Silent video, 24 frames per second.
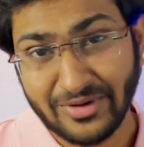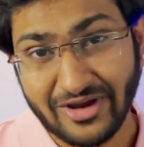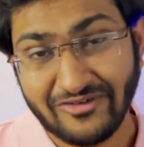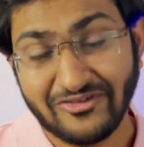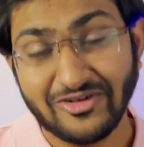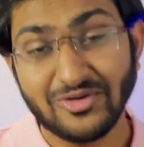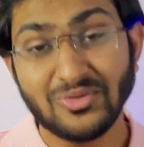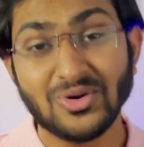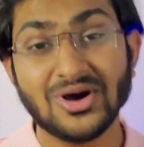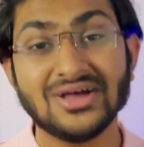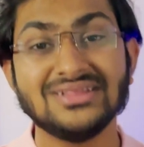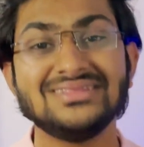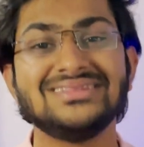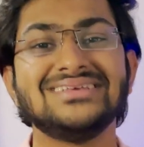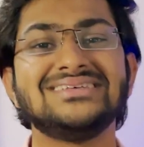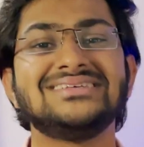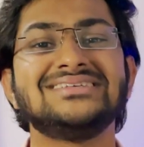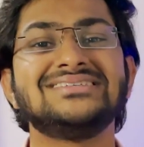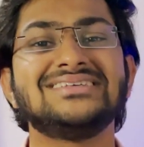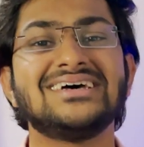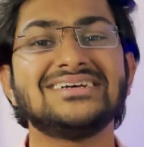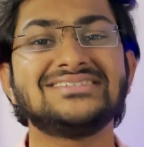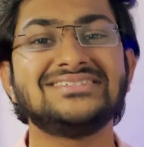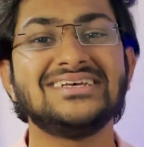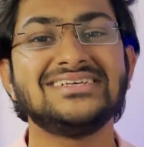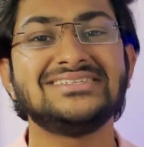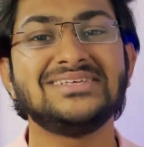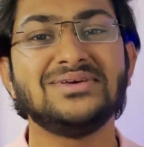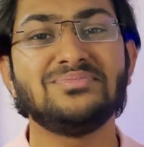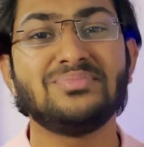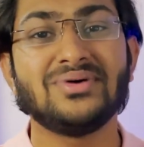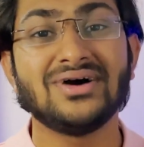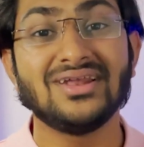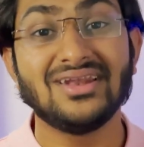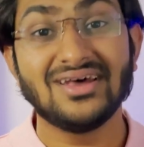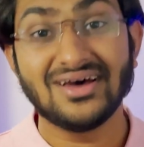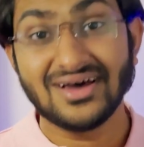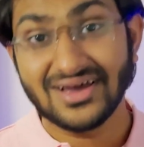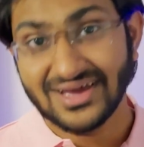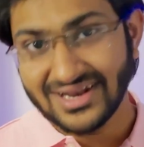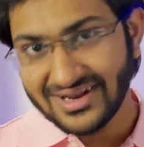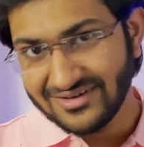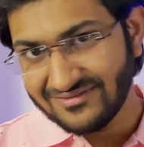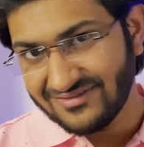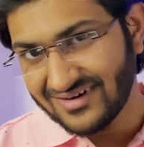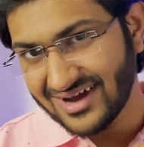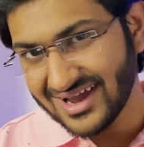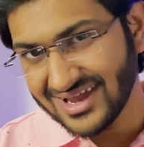everyone, this is Akshay Sipala, and
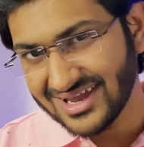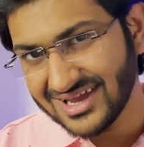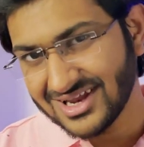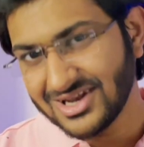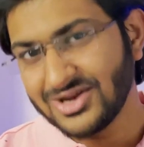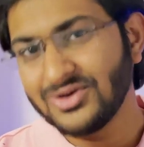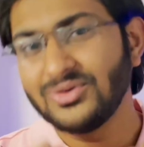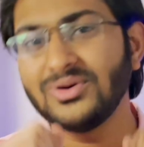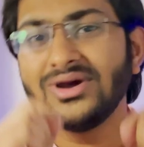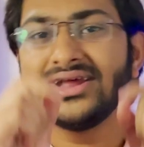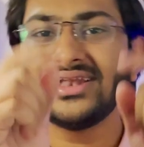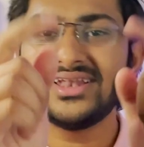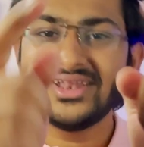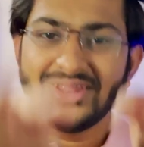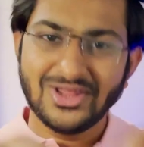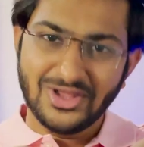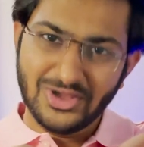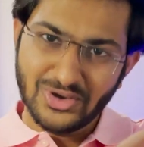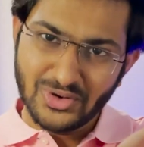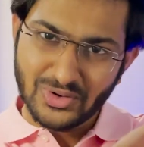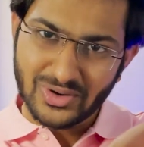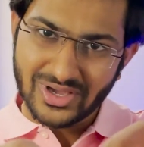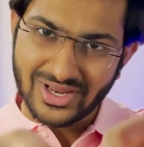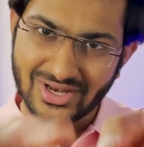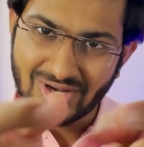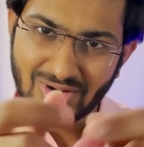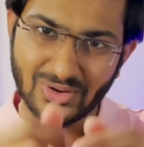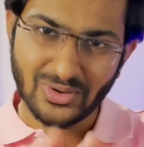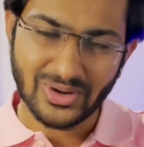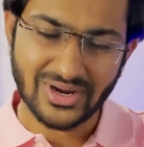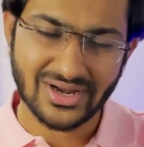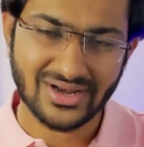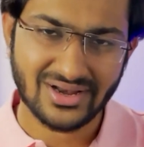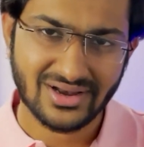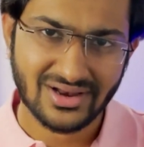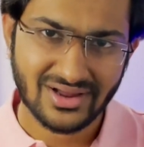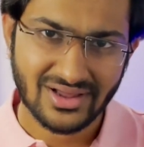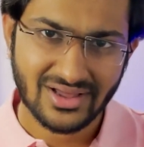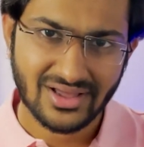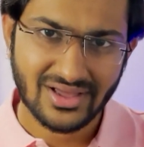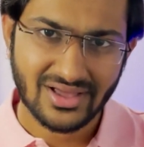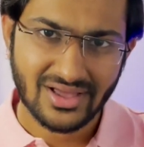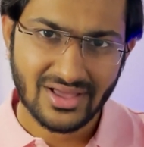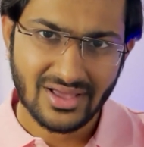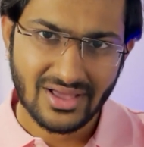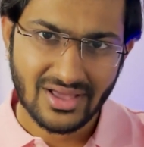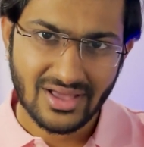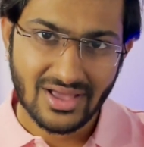if I can do it, you can do it.
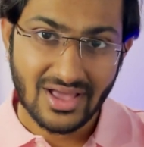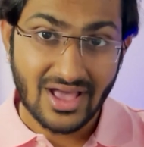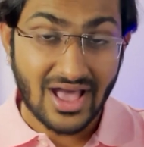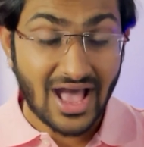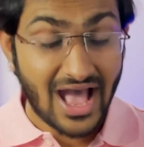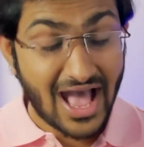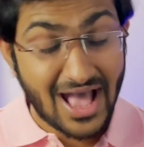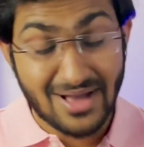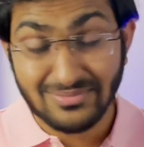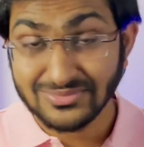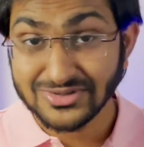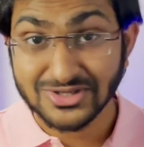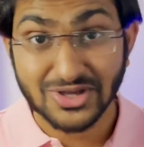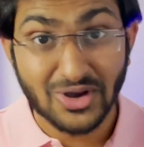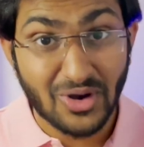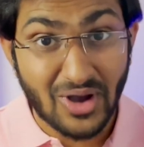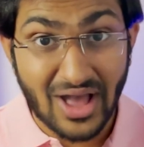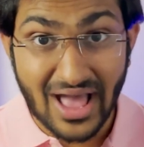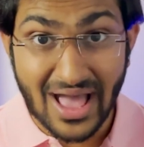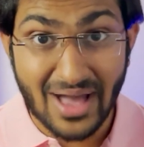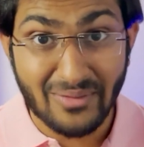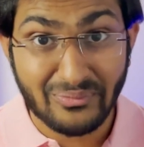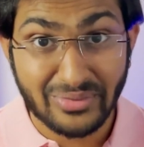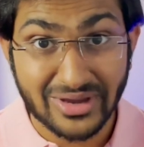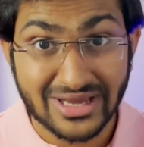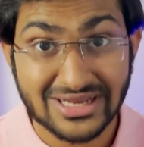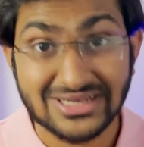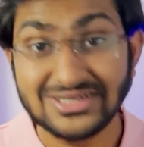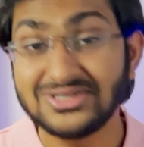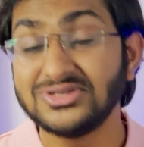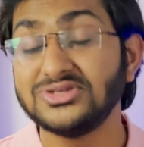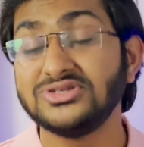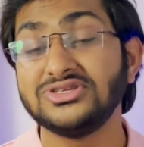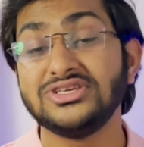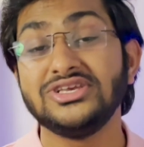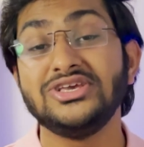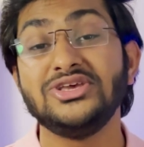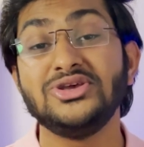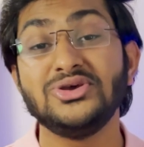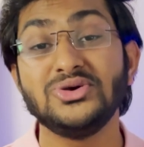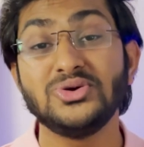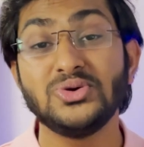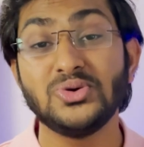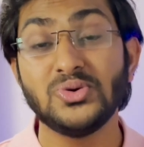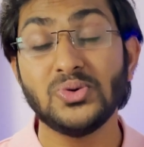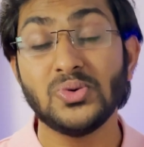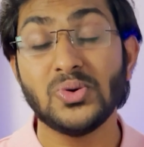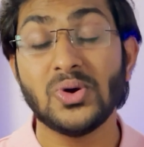I'm so happy to see
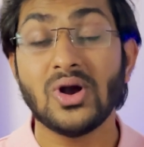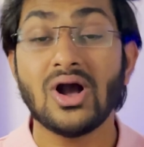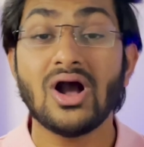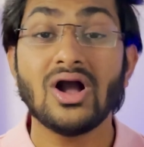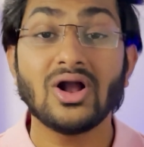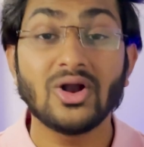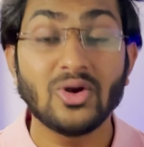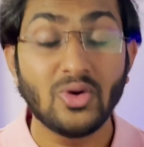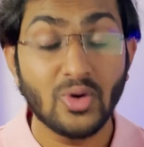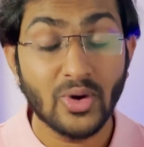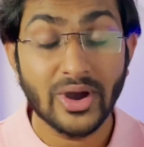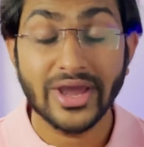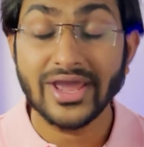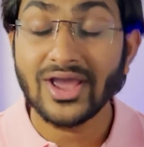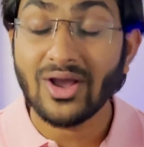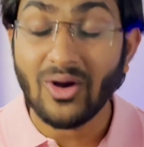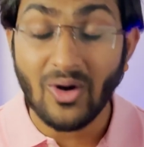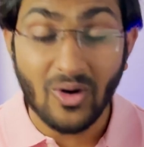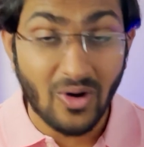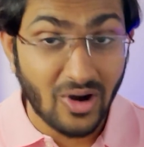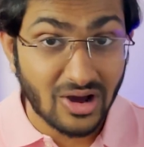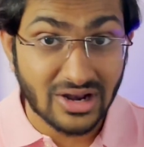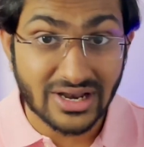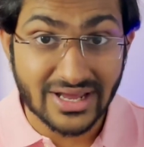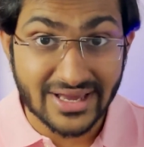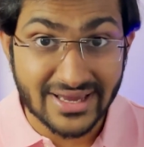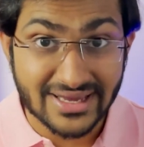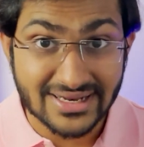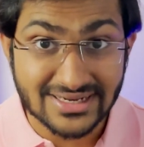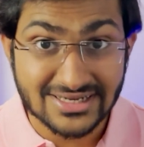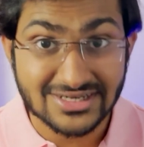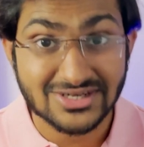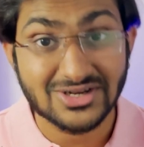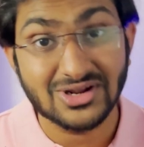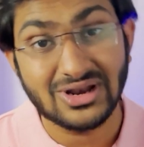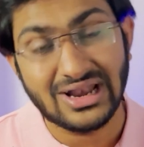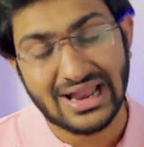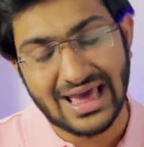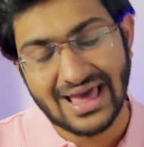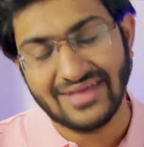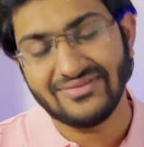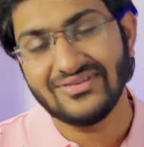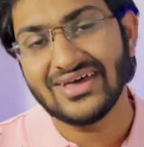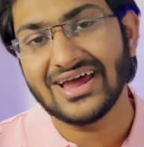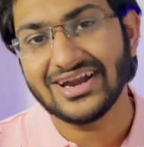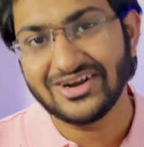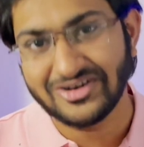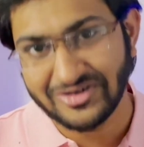you going all in to
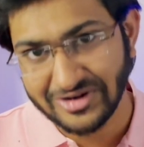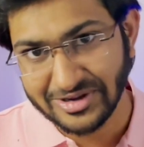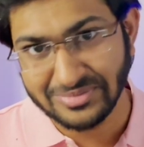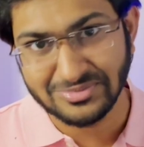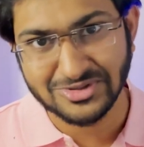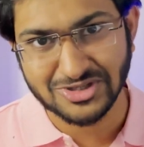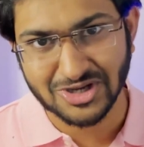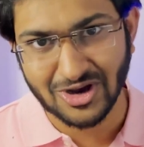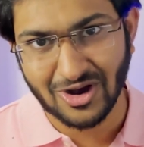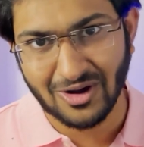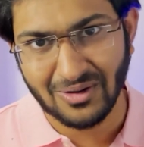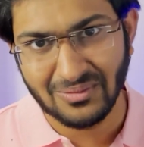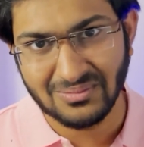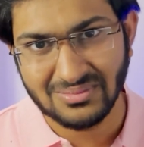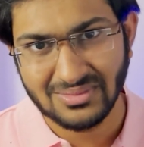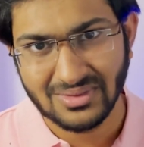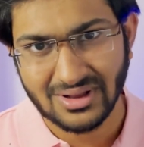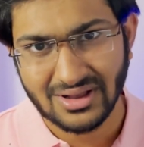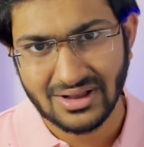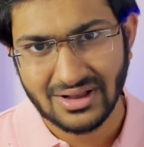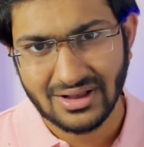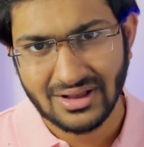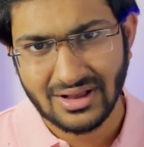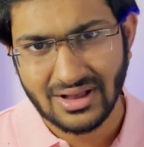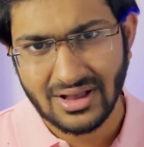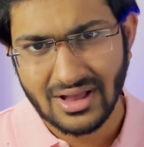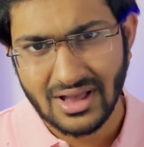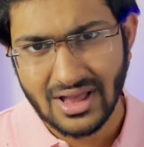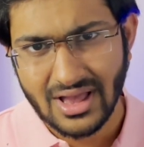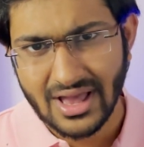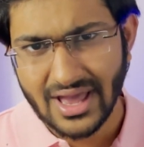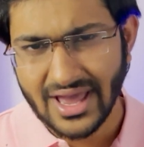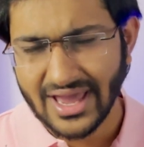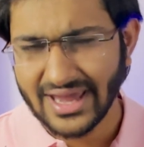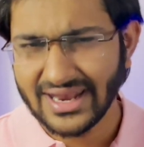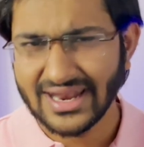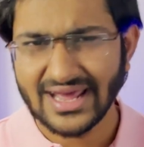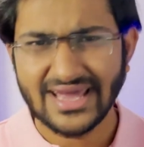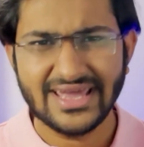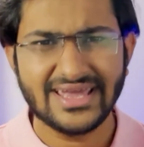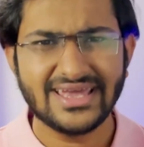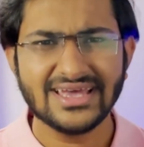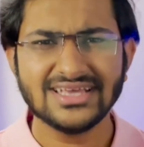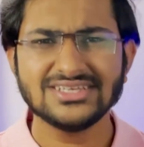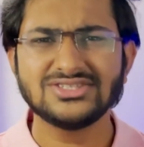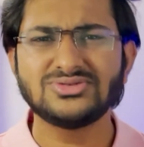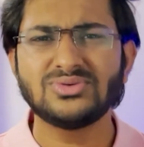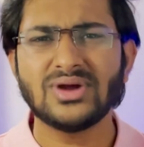land that dream job. And I
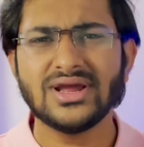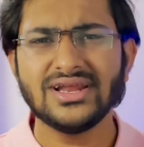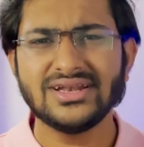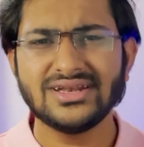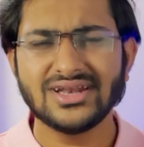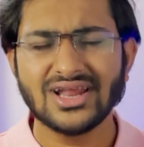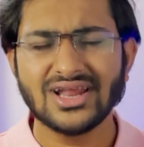guess right